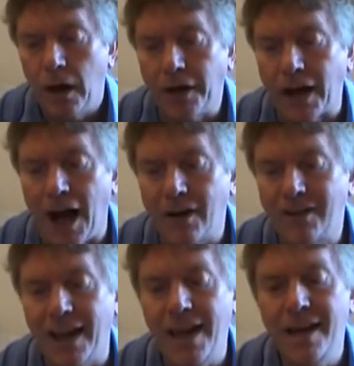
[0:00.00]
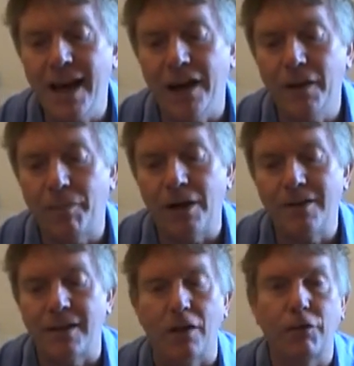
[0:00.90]
And as he and the
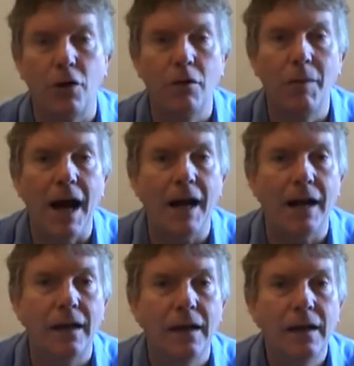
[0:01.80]
princess flew back